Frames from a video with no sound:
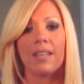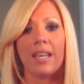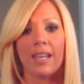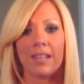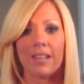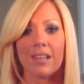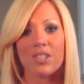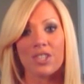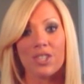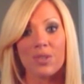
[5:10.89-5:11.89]
and
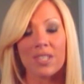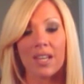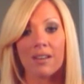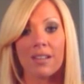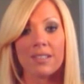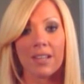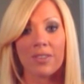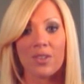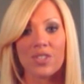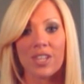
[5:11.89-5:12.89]
just use care not to cut
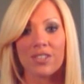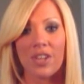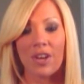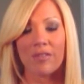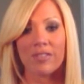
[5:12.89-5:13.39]
those hairs off.